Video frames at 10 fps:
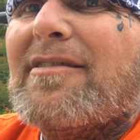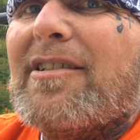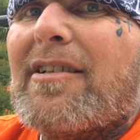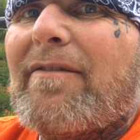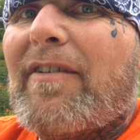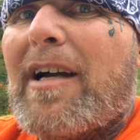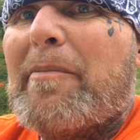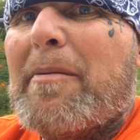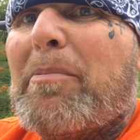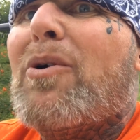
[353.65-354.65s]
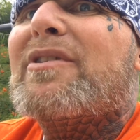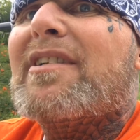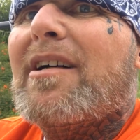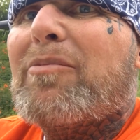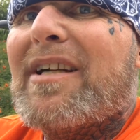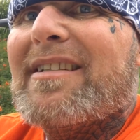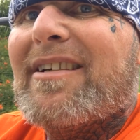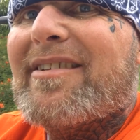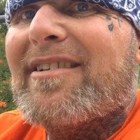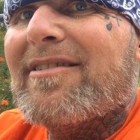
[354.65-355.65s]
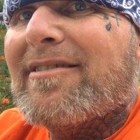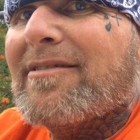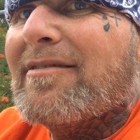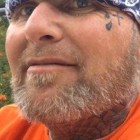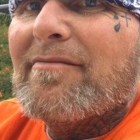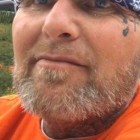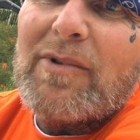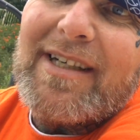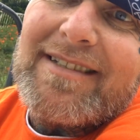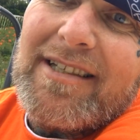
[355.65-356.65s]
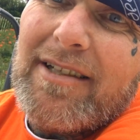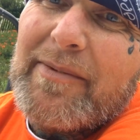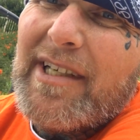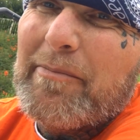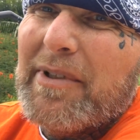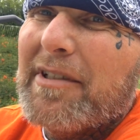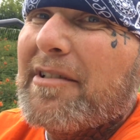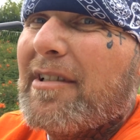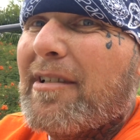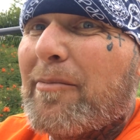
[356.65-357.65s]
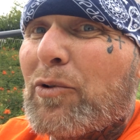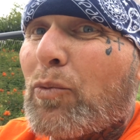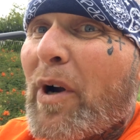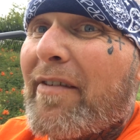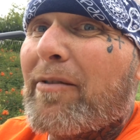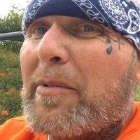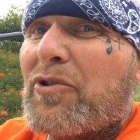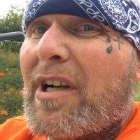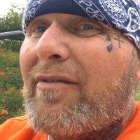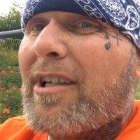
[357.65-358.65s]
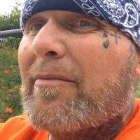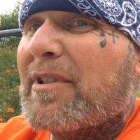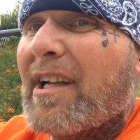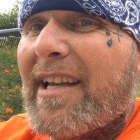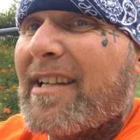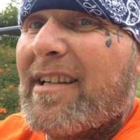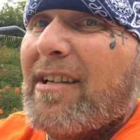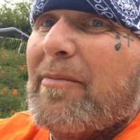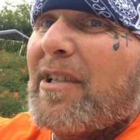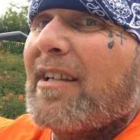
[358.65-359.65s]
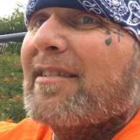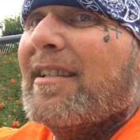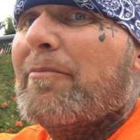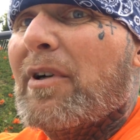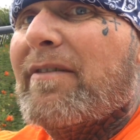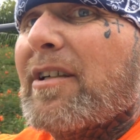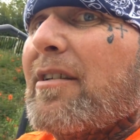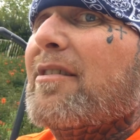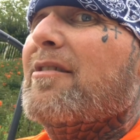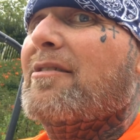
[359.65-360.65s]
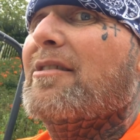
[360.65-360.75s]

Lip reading: You're going to find me posted up right down there. Well, I didn't tell him that, but I'm just waiting for him to drive up because I ain't getting up till I see the motherfucker, you know?